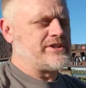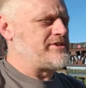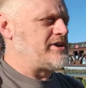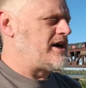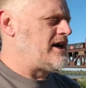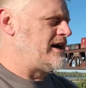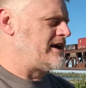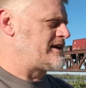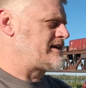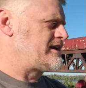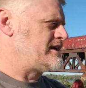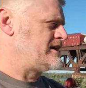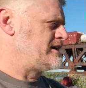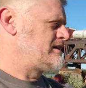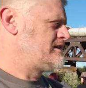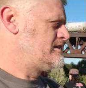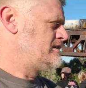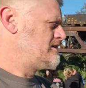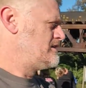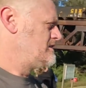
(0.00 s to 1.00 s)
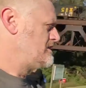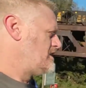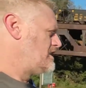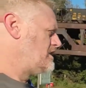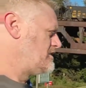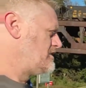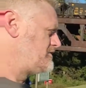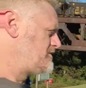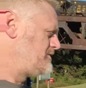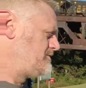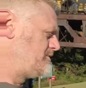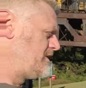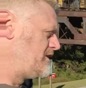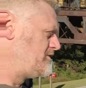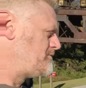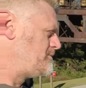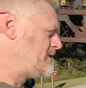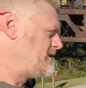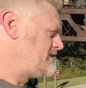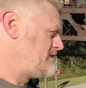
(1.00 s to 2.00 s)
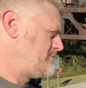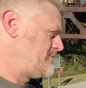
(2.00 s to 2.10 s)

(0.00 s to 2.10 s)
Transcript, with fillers: to hiking. Arf, nice meeting you,